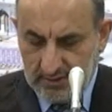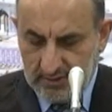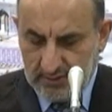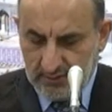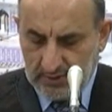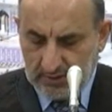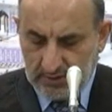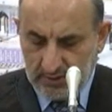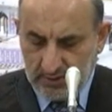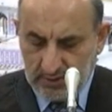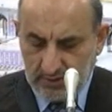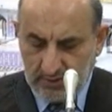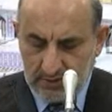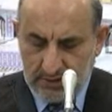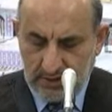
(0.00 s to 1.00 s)
Now what you
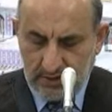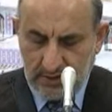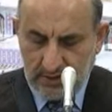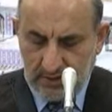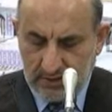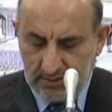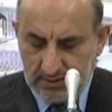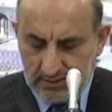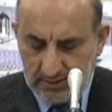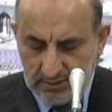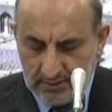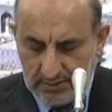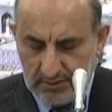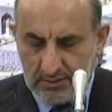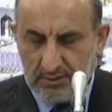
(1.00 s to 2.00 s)
want to say here,
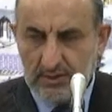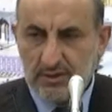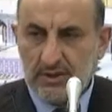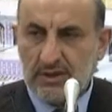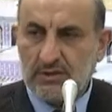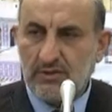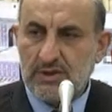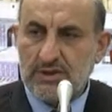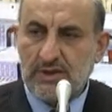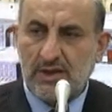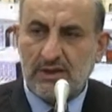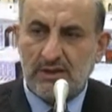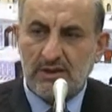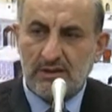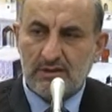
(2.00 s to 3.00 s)
that we
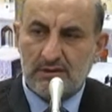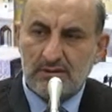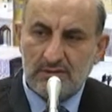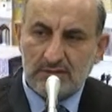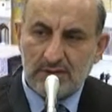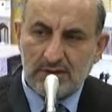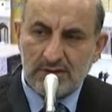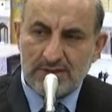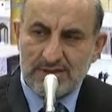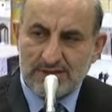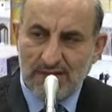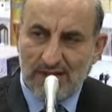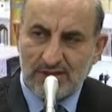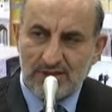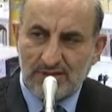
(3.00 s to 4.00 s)
said the
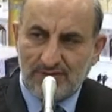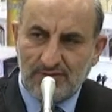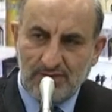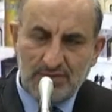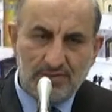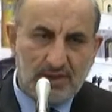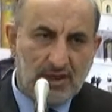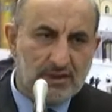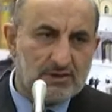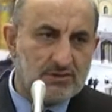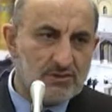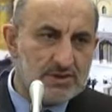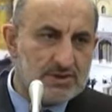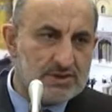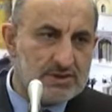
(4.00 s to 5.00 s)
size of the blood
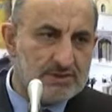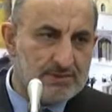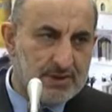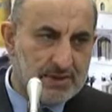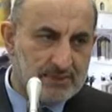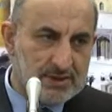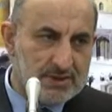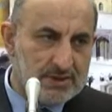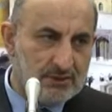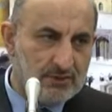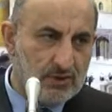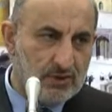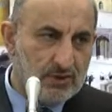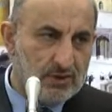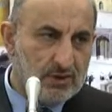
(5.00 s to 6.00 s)
which is
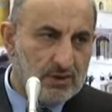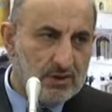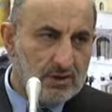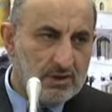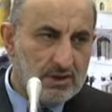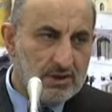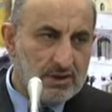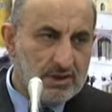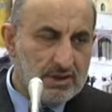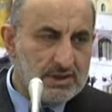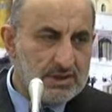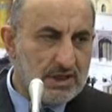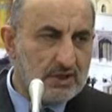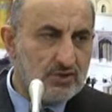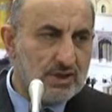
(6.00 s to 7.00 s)
permissible
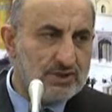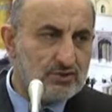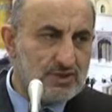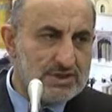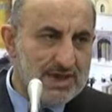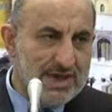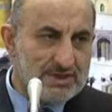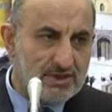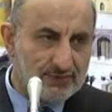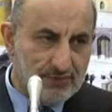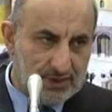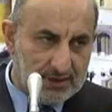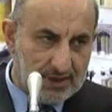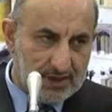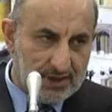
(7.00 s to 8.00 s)
is equal to size of
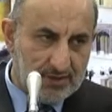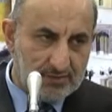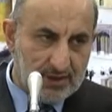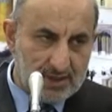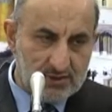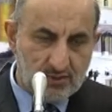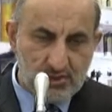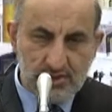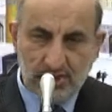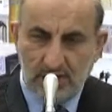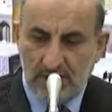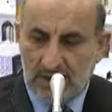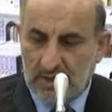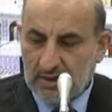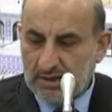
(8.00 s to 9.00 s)
a dirham, as we
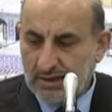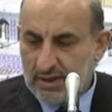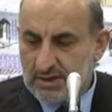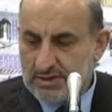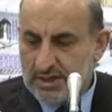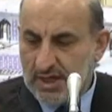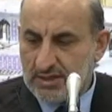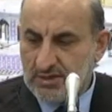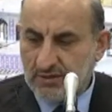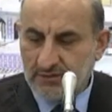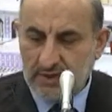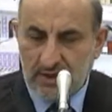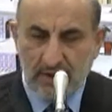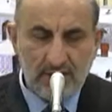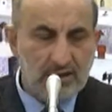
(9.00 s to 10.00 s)
said, like the size of
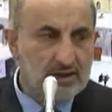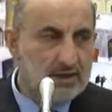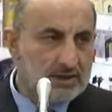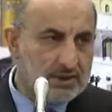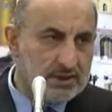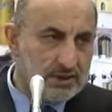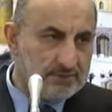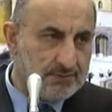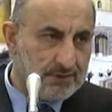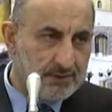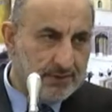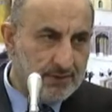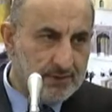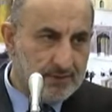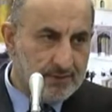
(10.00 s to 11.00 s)
the thumb.
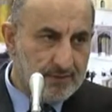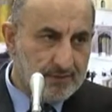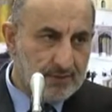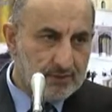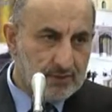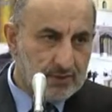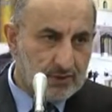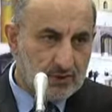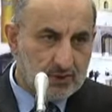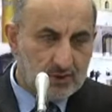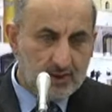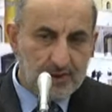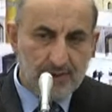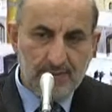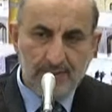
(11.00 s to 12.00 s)

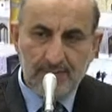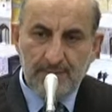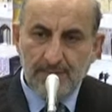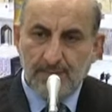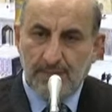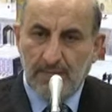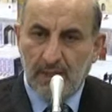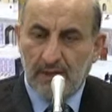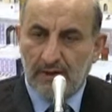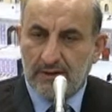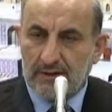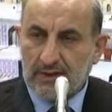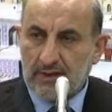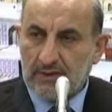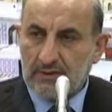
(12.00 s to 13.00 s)
Okay?
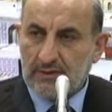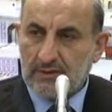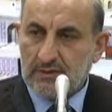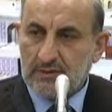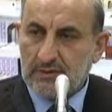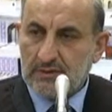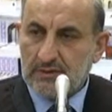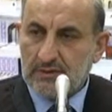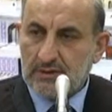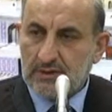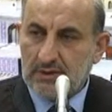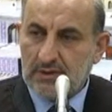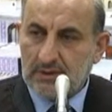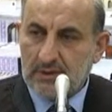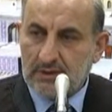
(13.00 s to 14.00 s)
Now,
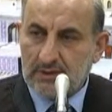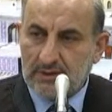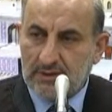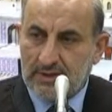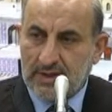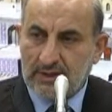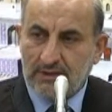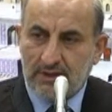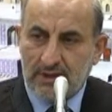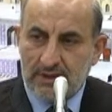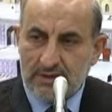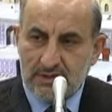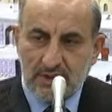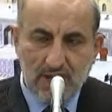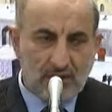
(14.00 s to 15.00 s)
that
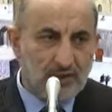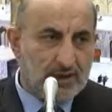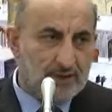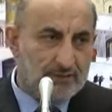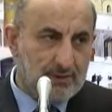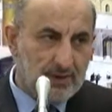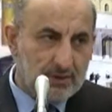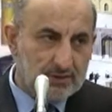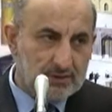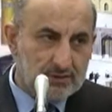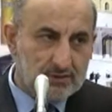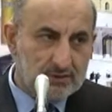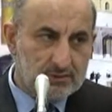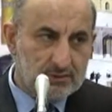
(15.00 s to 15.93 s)
is our blood